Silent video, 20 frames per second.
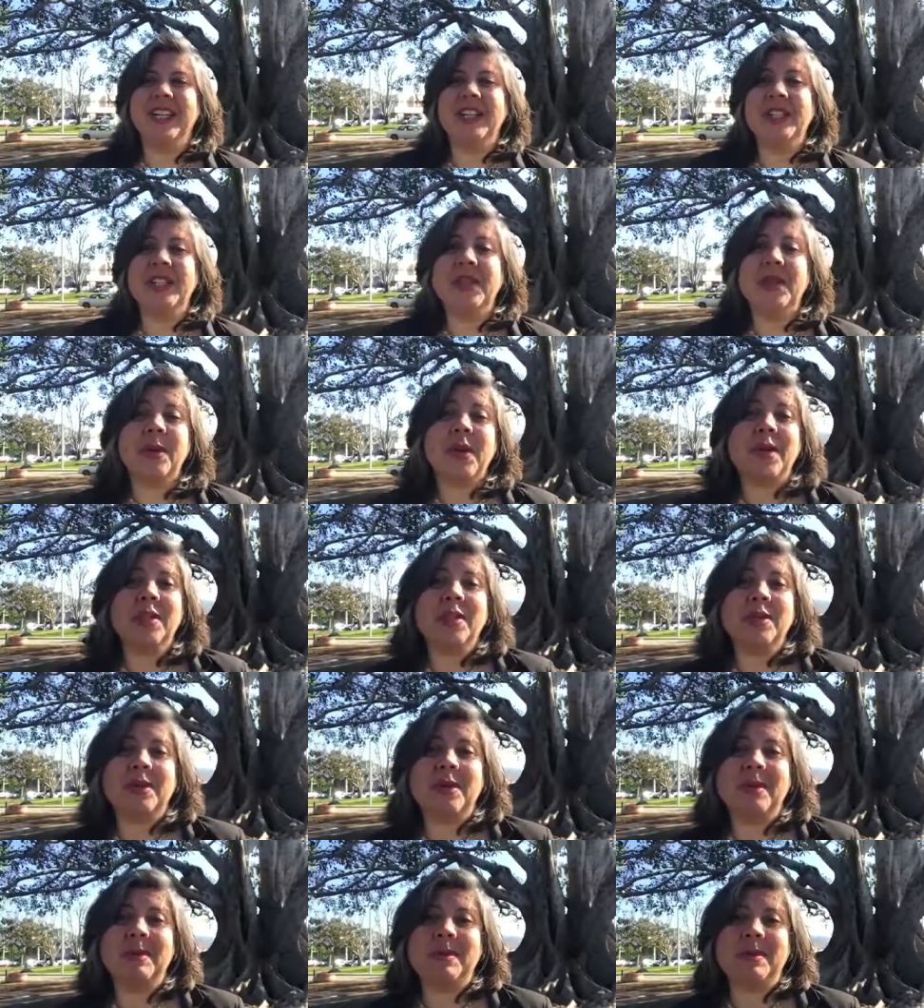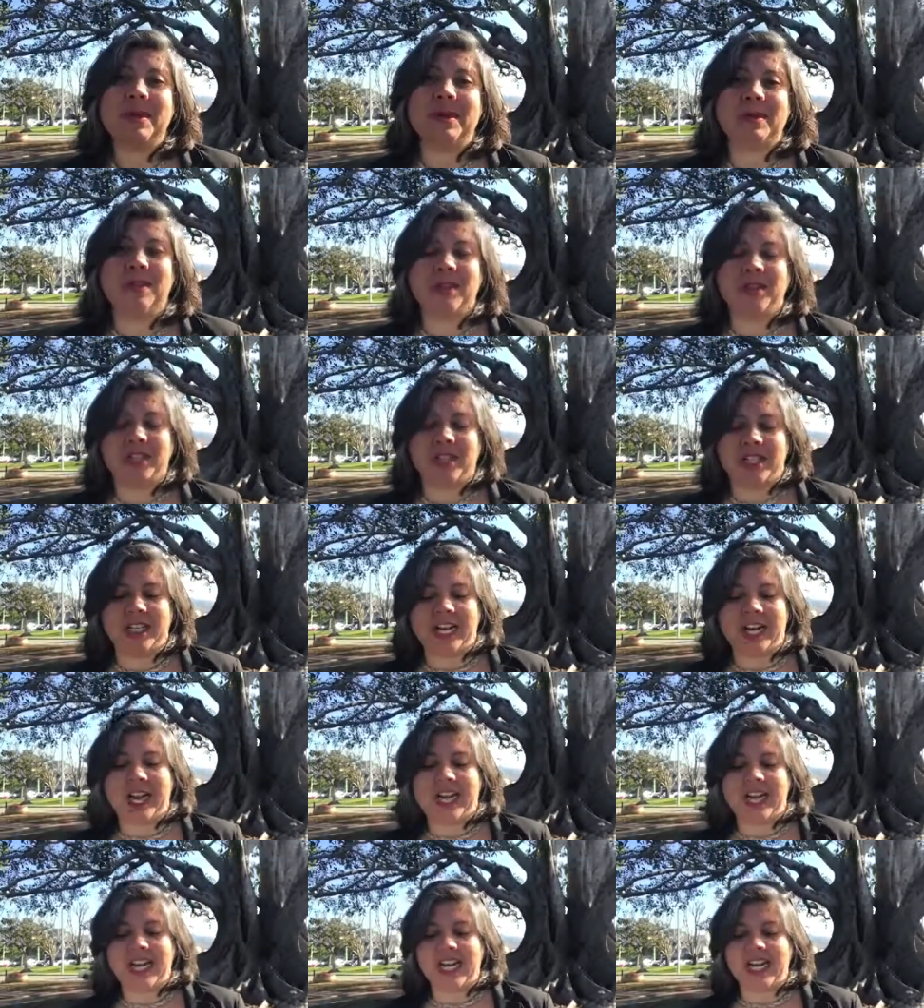So our scripture for
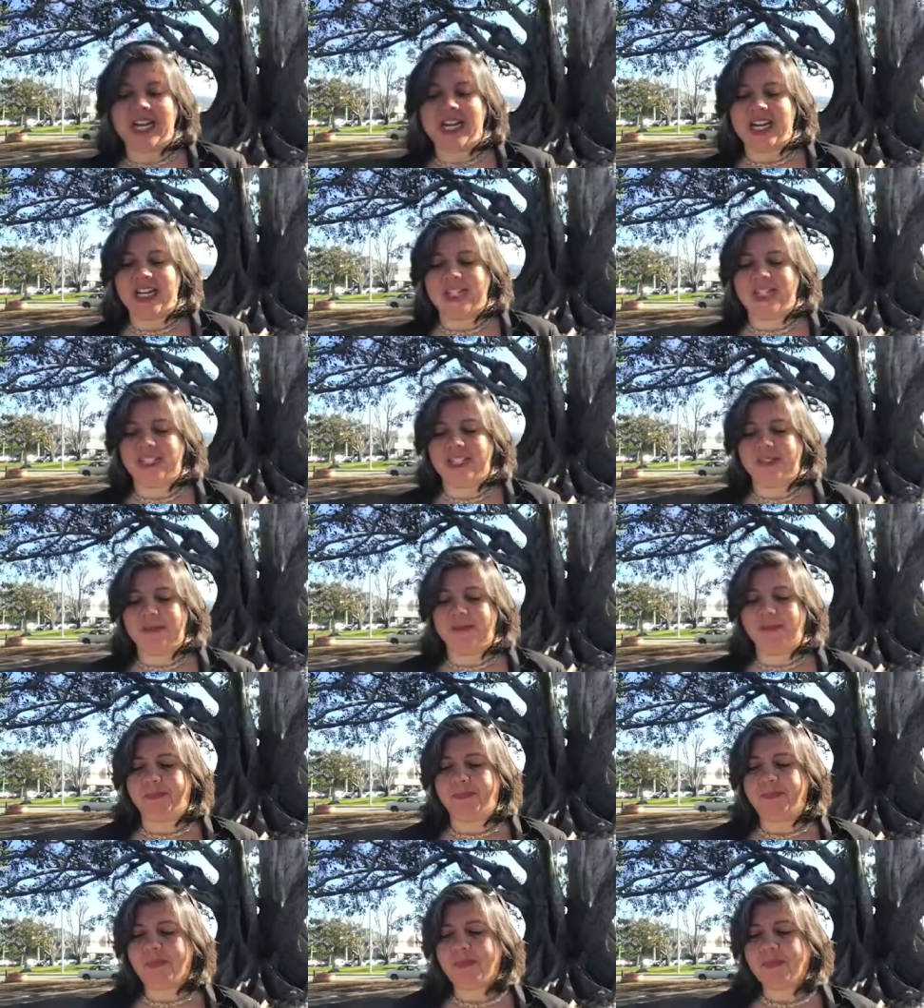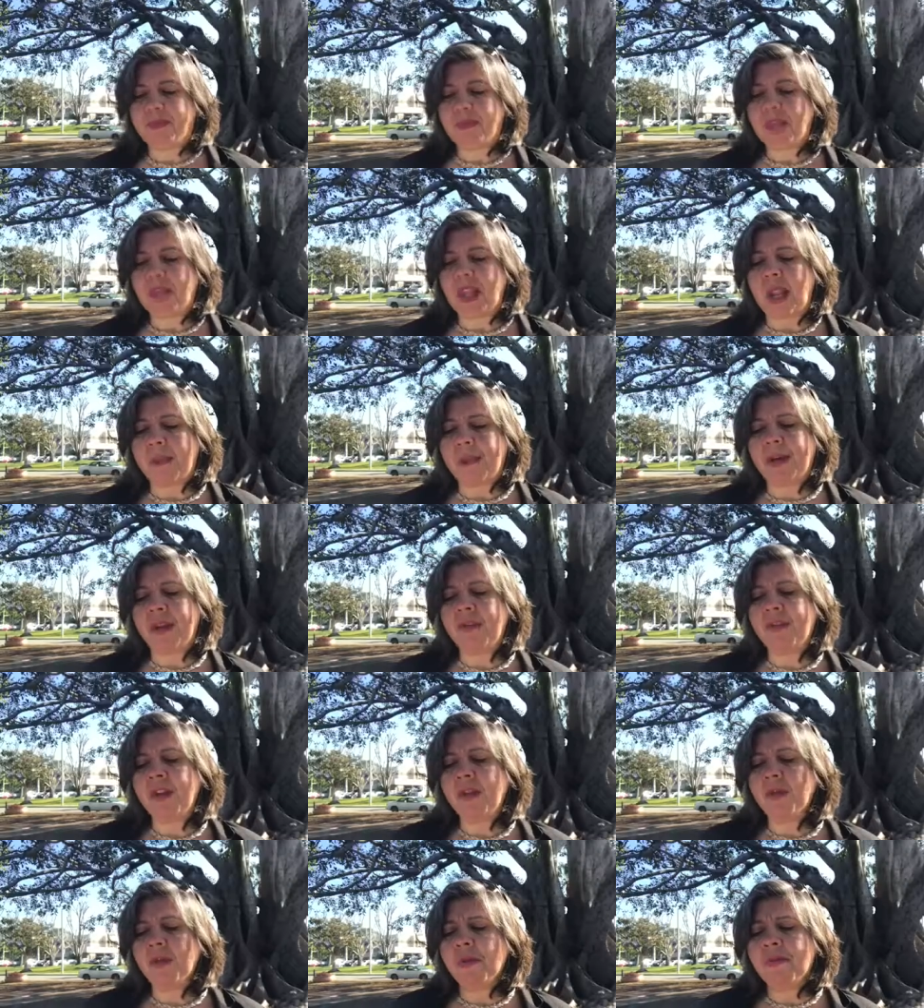today is, but if
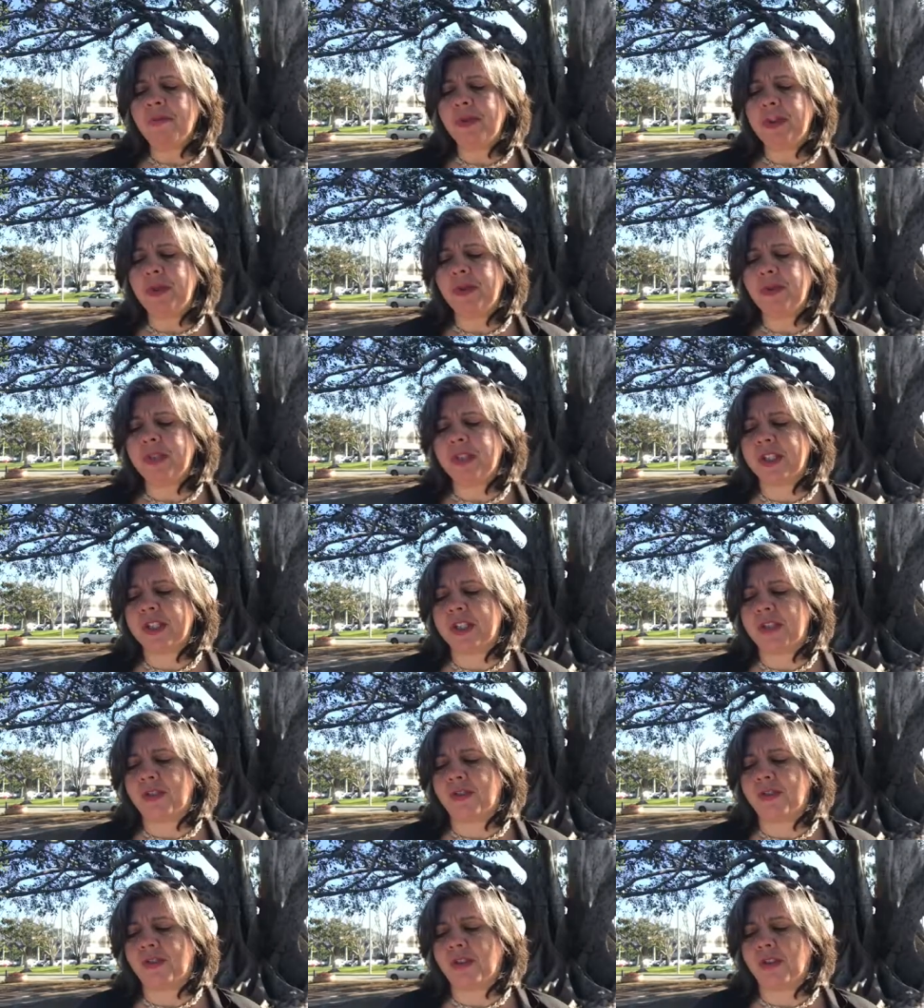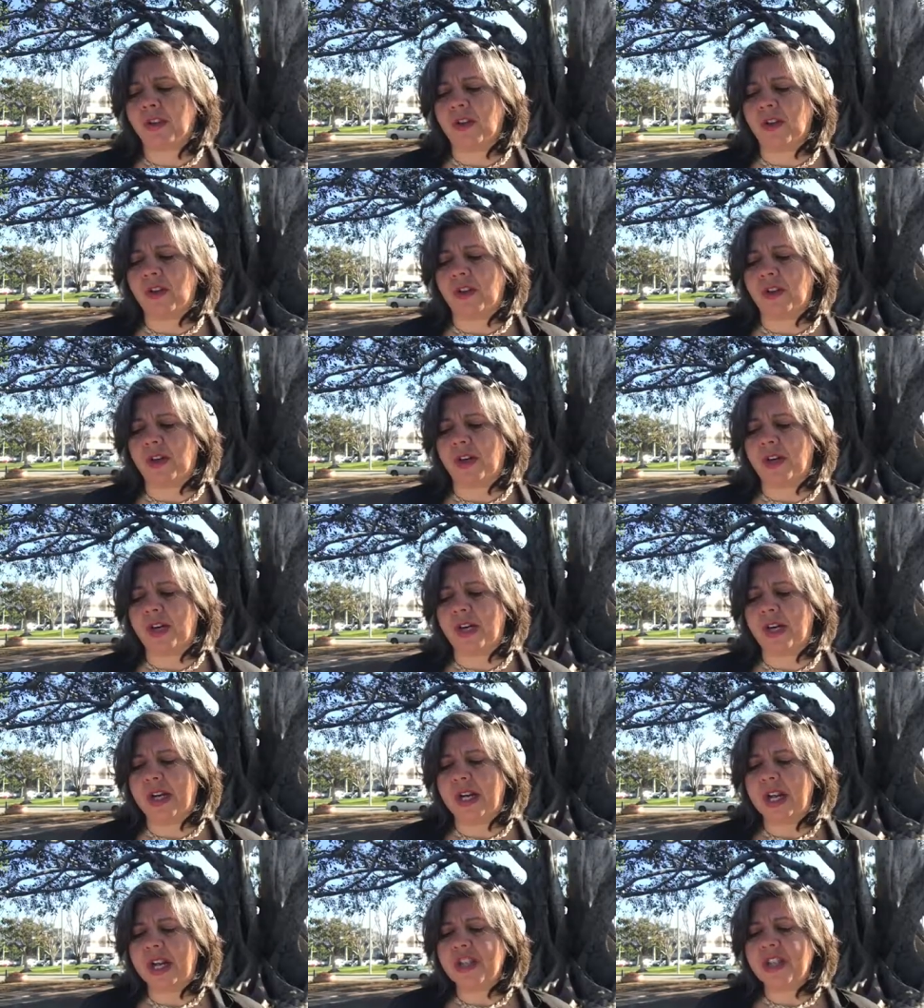you refuse to serve the Lord,
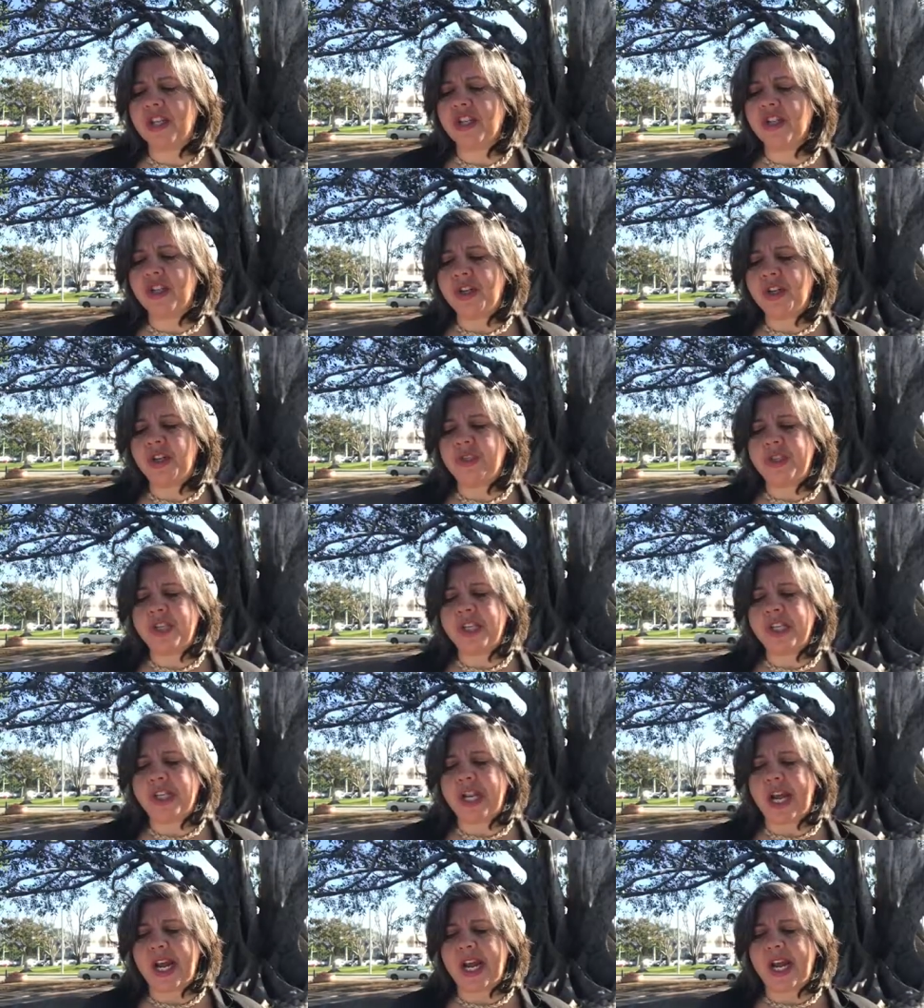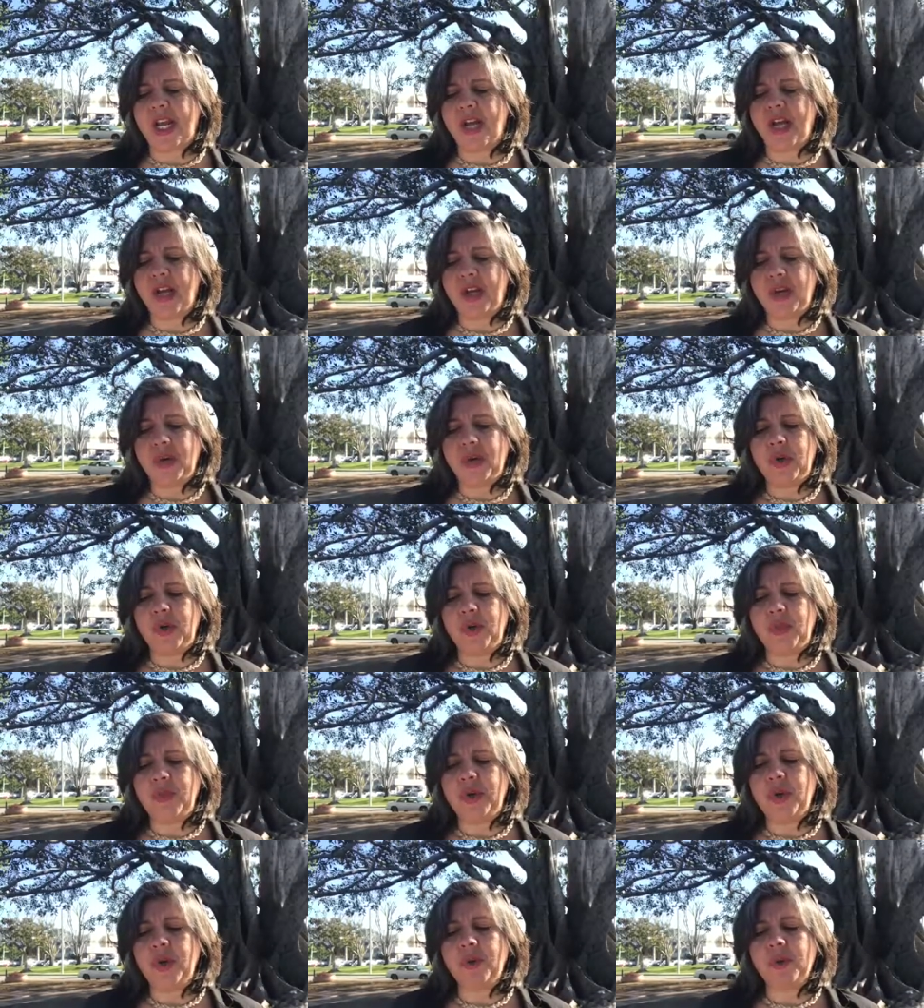then choose today
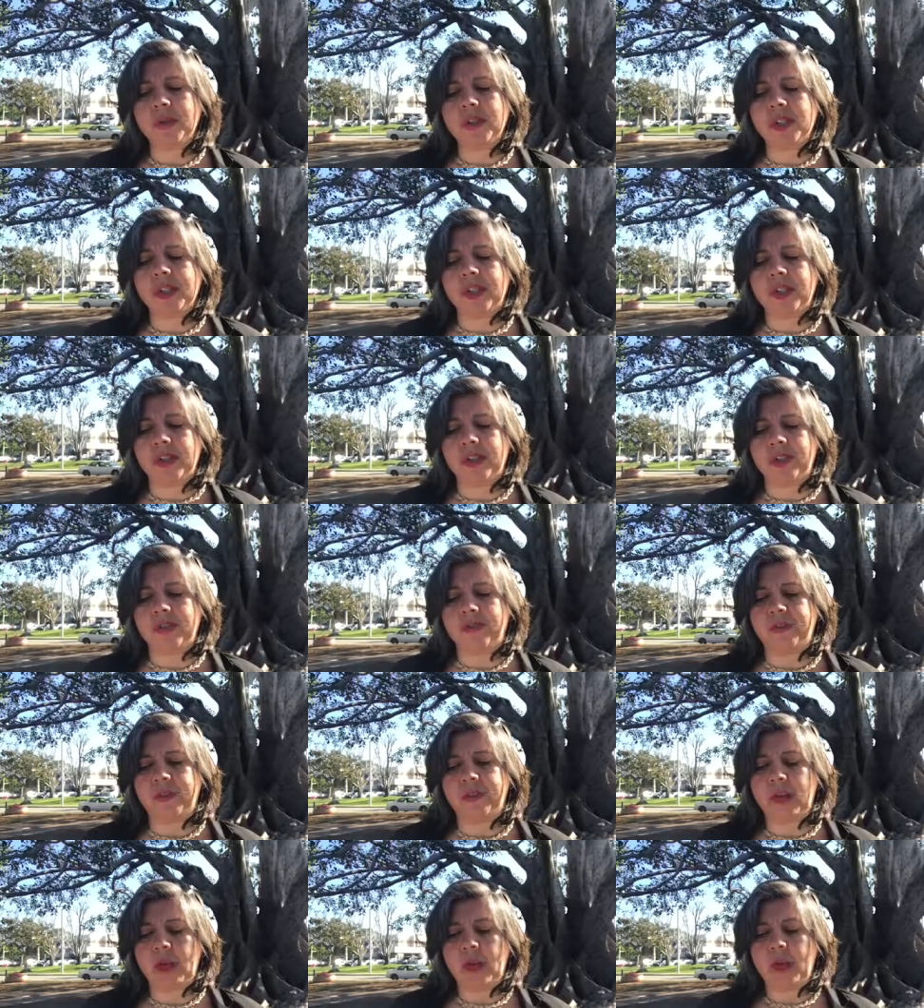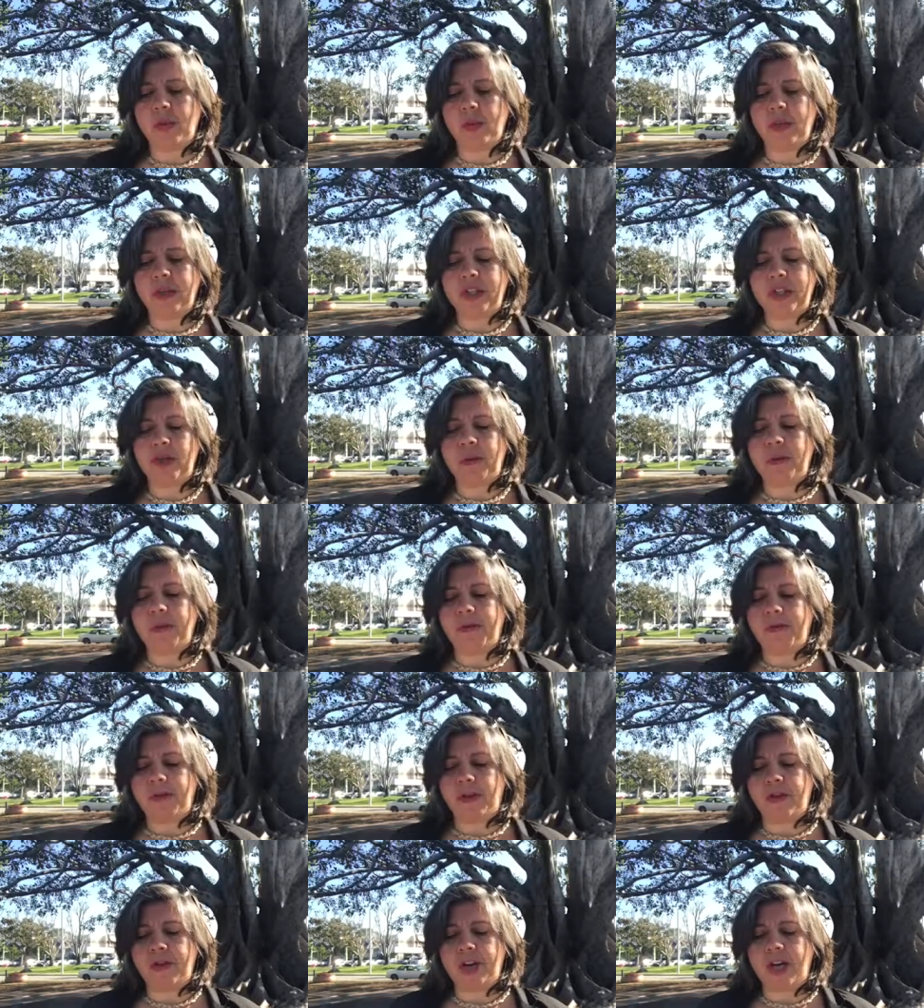whom you will serve. Would you
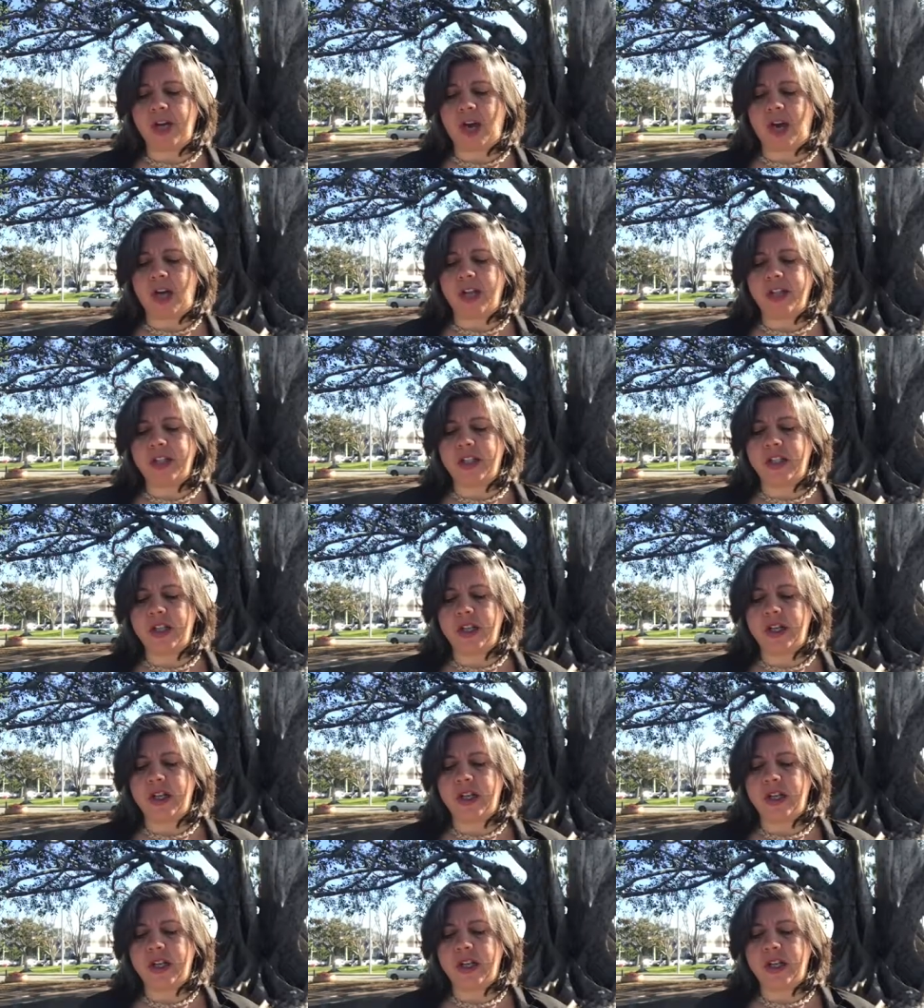prefer the gods